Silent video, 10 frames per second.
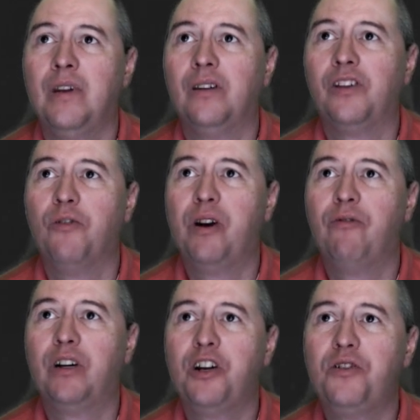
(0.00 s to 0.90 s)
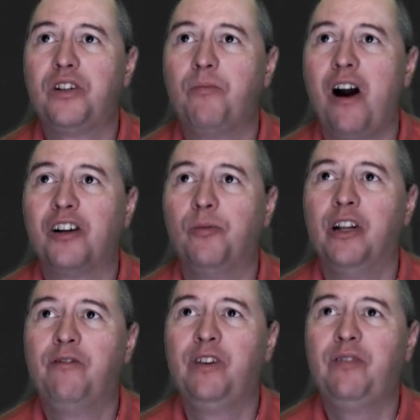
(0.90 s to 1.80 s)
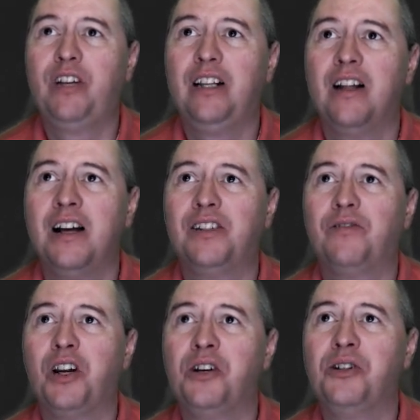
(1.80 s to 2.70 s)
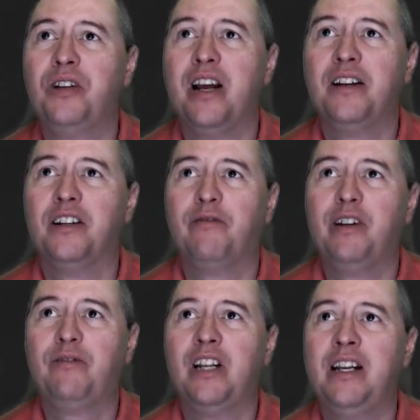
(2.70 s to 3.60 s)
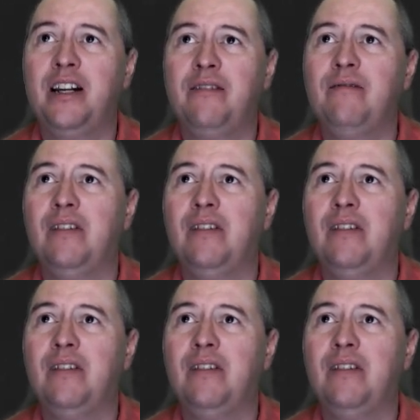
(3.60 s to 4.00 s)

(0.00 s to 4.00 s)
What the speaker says: So we've reduced approximately 50 lines of code down to 15.